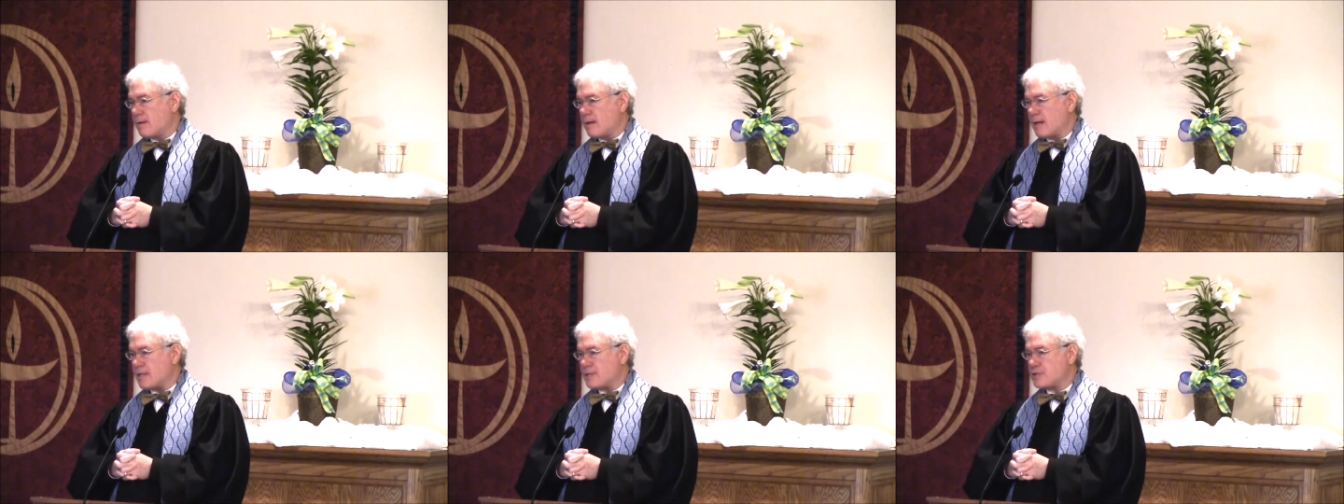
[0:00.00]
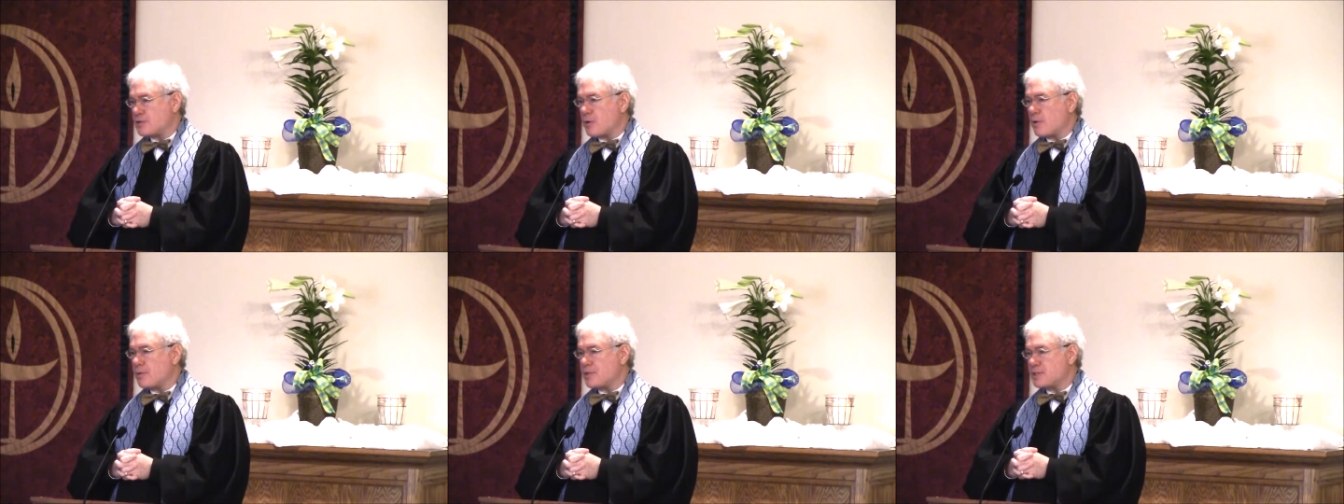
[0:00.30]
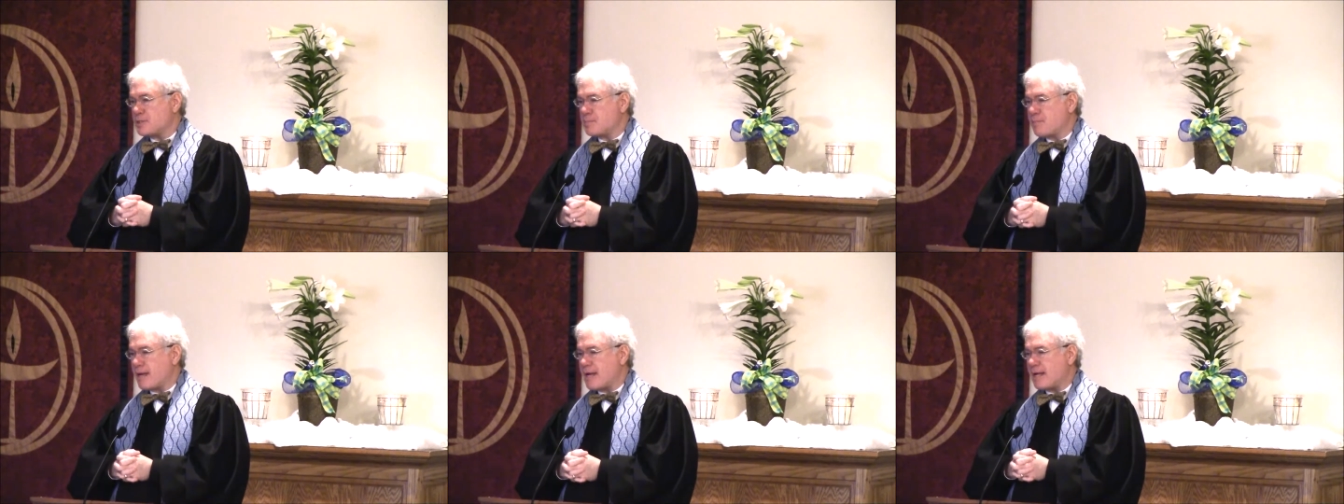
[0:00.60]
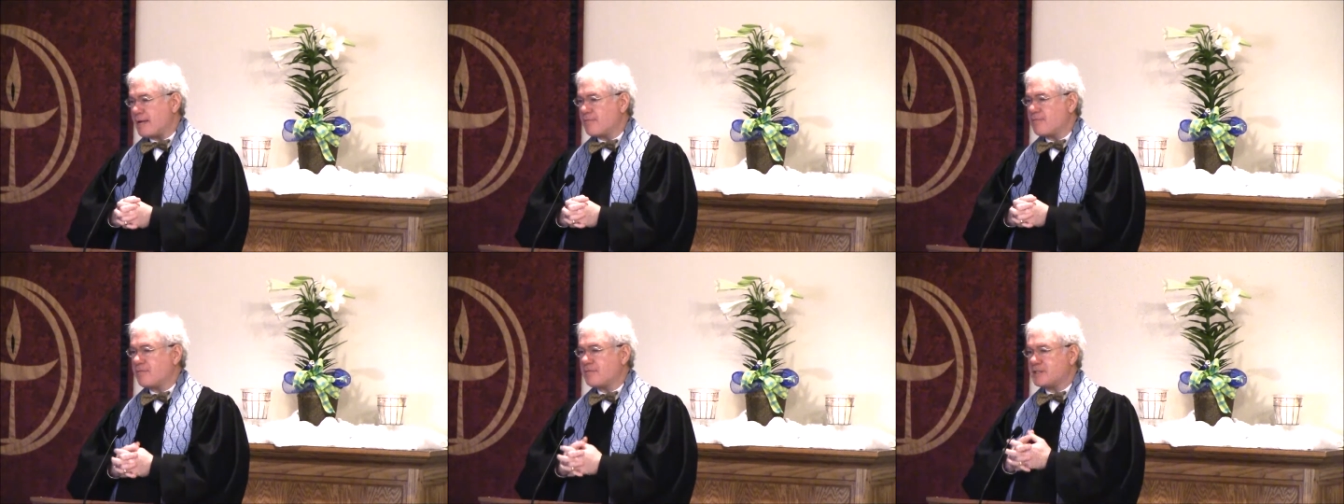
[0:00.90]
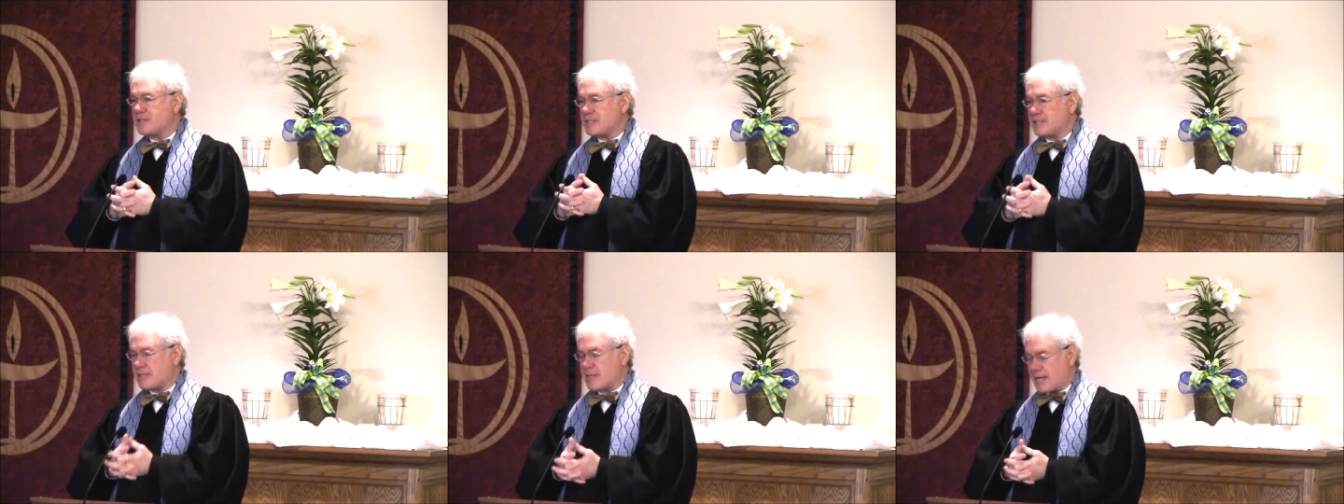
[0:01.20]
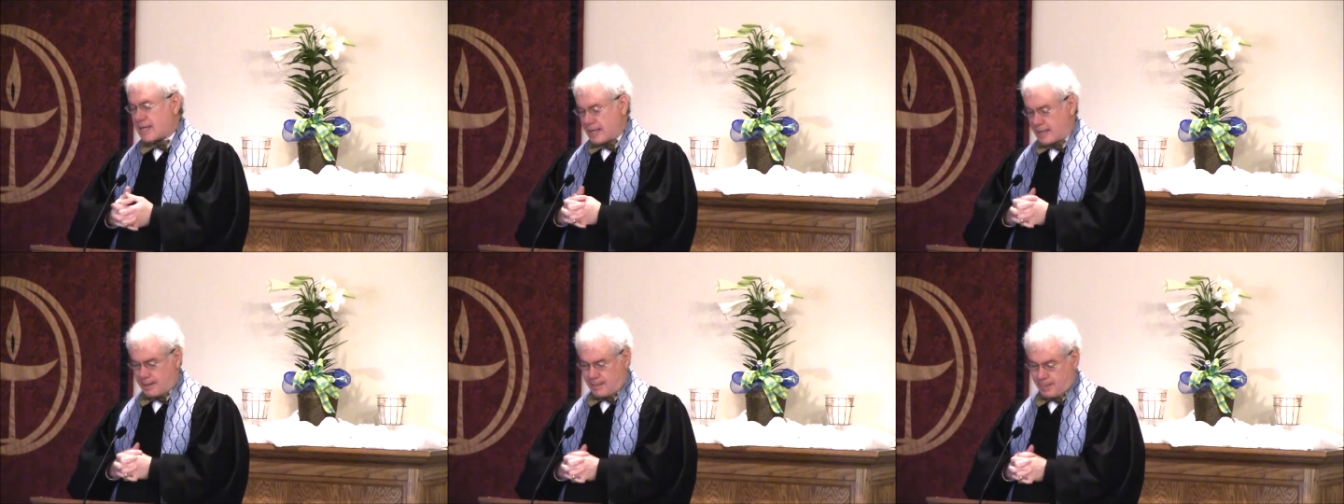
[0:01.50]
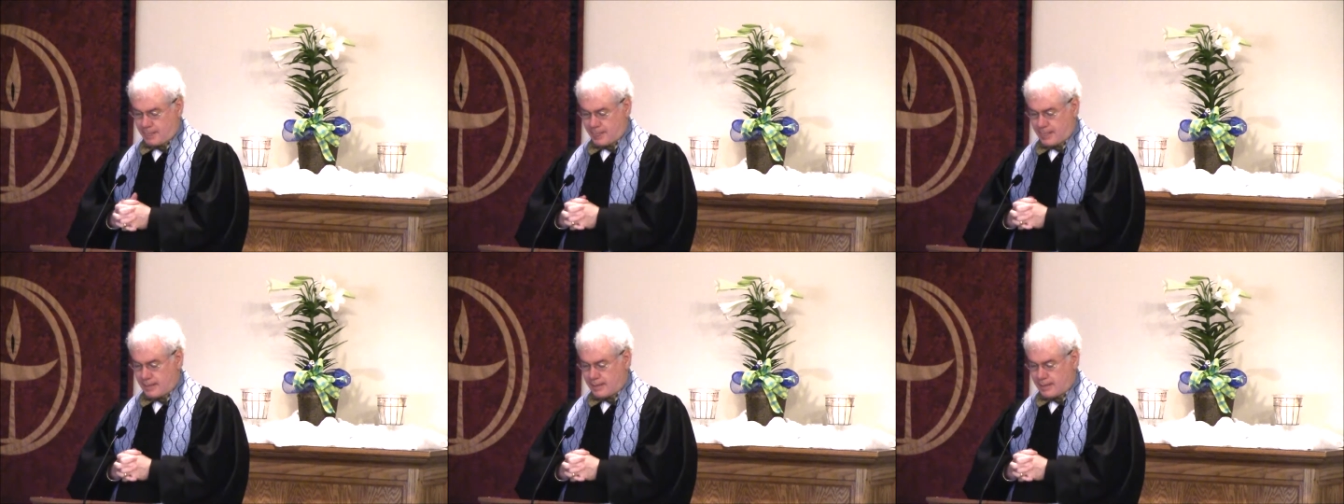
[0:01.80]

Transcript: And so in Spain today,